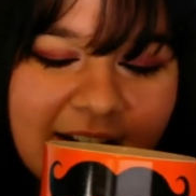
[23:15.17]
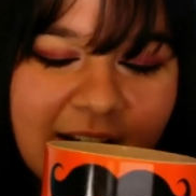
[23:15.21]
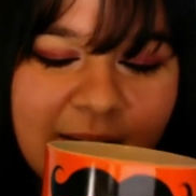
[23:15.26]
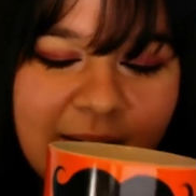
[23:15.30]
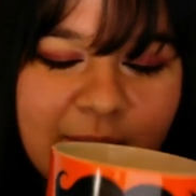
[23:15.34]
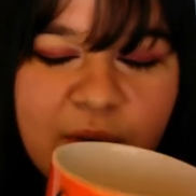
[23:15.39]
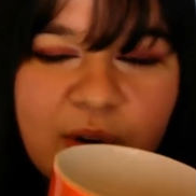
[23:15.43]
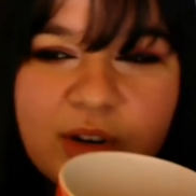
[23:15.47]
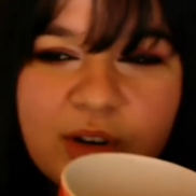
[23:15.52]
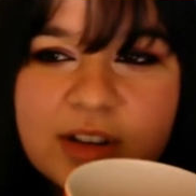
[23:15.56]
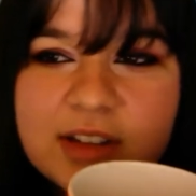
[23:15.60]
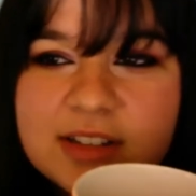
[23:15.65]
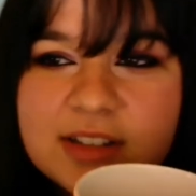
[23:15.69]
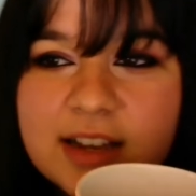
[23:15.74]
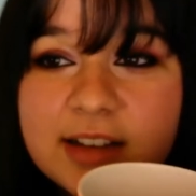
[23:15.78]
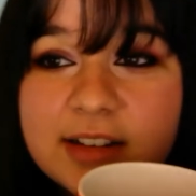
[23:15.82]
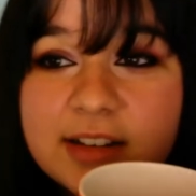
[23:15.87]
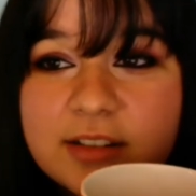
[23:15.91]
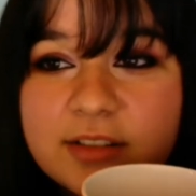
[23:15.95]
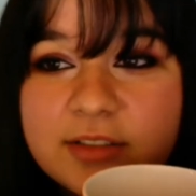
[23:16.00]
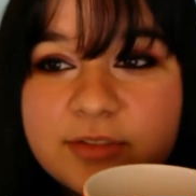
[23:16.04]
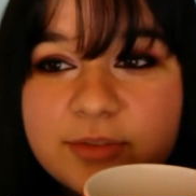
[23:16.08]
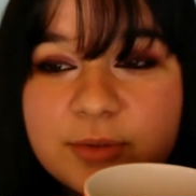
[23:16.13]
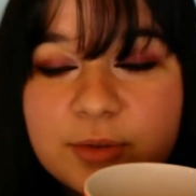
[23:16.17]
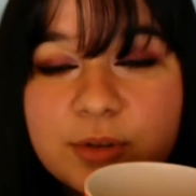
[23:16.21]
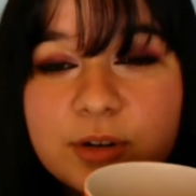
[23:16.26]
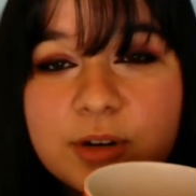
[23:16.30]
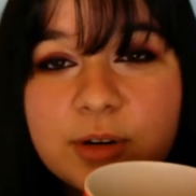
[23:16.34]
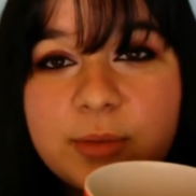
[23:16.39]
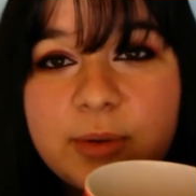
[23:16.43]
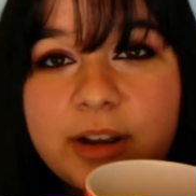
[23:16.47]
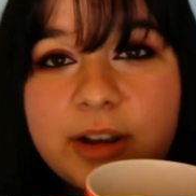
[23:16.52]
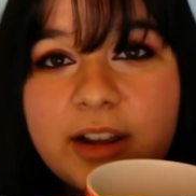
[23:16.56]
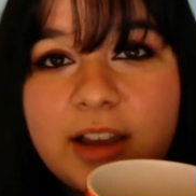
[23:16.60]
I'm very excited for
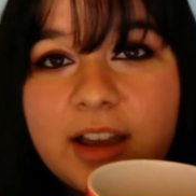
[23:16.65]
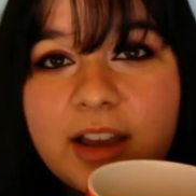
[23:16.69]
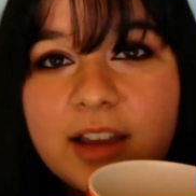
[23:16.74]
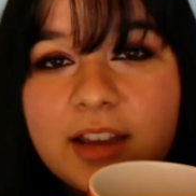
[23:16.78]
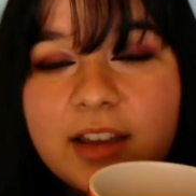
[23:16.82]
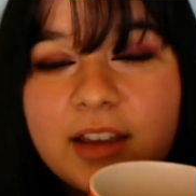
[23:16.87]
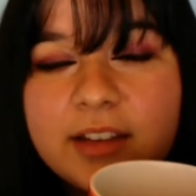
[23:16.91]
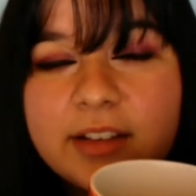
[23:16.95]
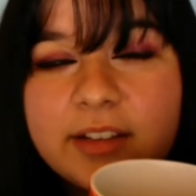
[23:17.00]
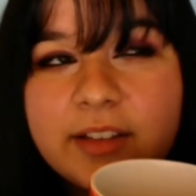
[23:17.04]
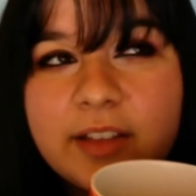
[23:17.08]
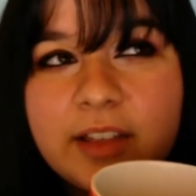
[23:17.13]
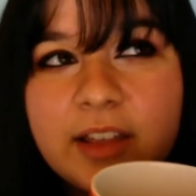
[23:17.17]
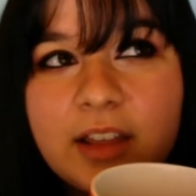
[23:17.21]
when I